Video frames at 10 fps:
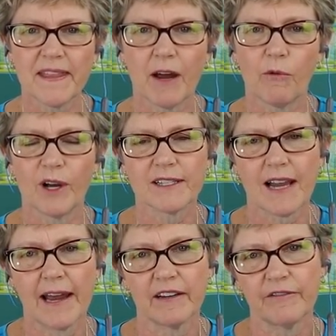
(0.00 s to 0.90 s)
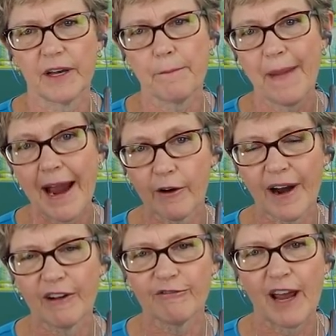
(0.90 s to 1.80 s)
One that was kind of a
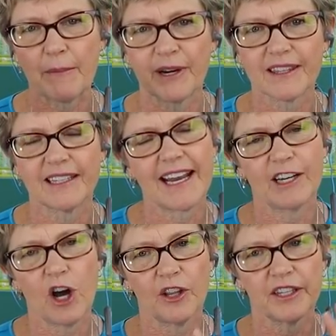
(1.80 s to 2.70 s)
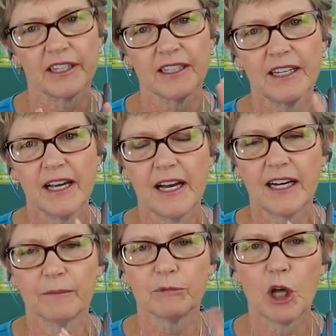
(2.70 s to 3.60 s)
background fabric that had all the
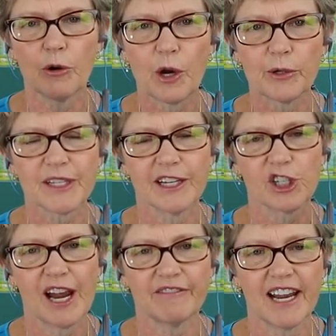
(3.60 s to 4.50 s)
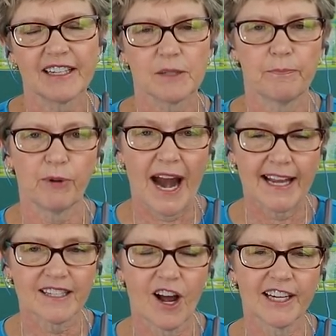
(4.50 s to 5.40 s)
um, logos and Jaftex
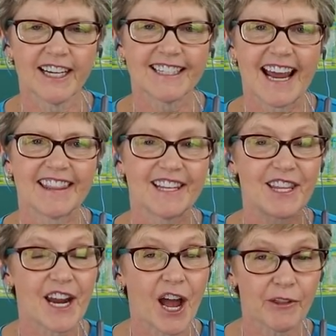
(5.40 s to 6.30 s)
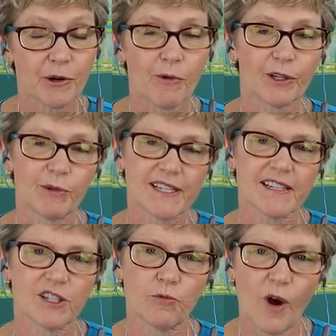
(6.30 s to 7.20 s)
brands on it. And then the other one
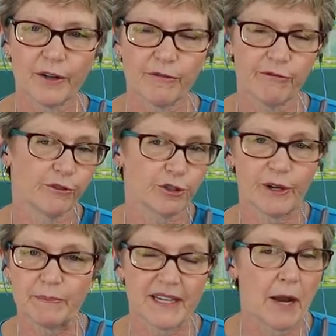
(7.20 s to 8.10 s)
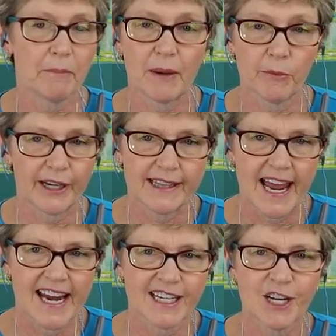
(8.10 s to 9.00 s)
was this wonderful trip down
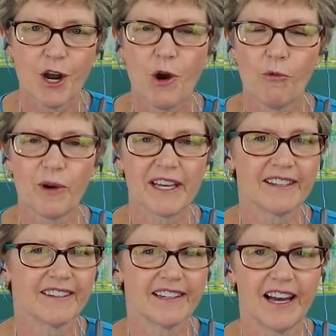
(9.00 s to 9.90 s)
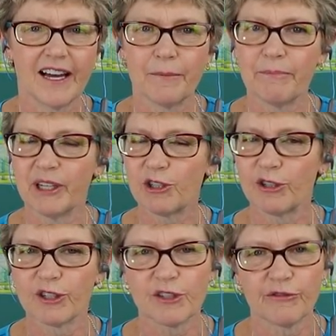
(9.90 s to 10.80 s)
memory lane with um,
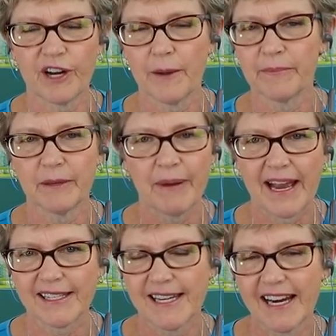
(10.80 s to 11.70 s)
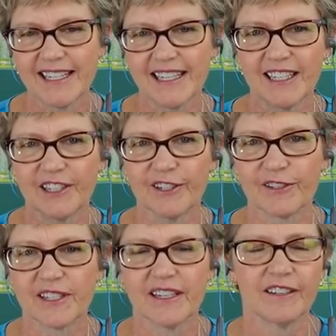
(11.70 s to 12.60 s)
pictures from the past 90
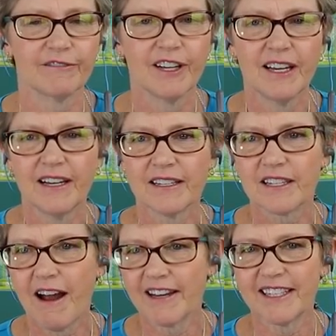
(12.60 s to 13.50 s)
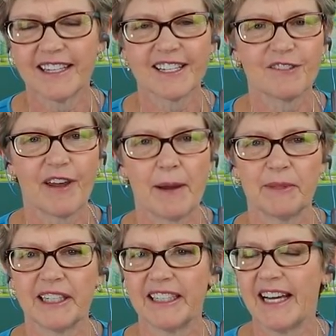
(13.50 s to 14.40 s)
years of Scott and his
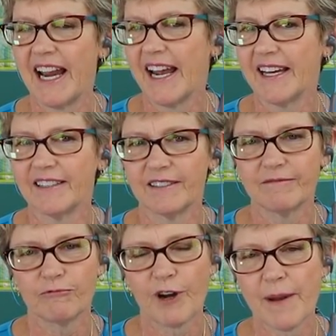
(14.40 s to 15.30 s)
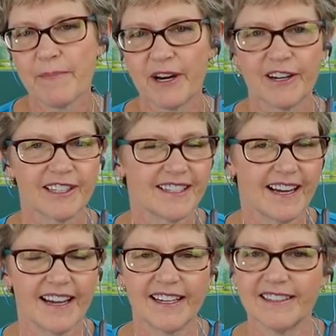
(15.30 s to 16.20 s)
family and
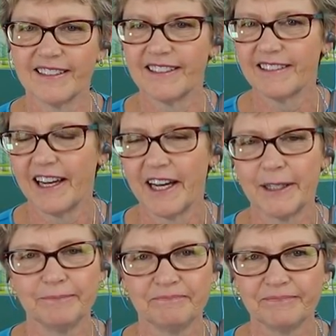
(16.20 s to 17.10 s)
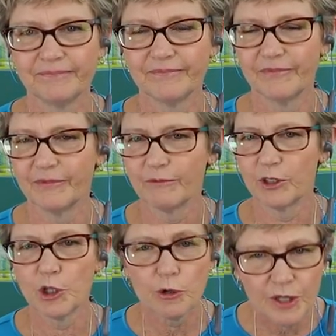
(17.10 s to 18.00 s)
grandparents and um,
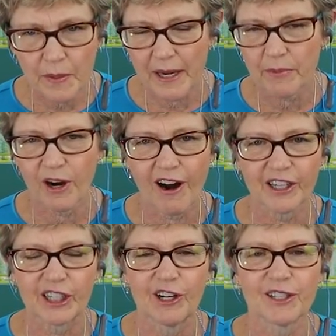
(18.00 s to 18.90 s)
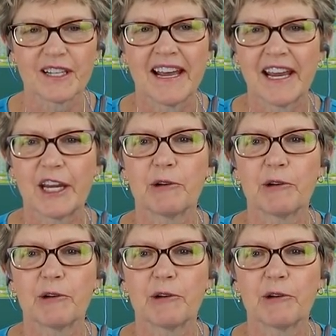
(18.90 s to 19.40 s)
newspaper articles.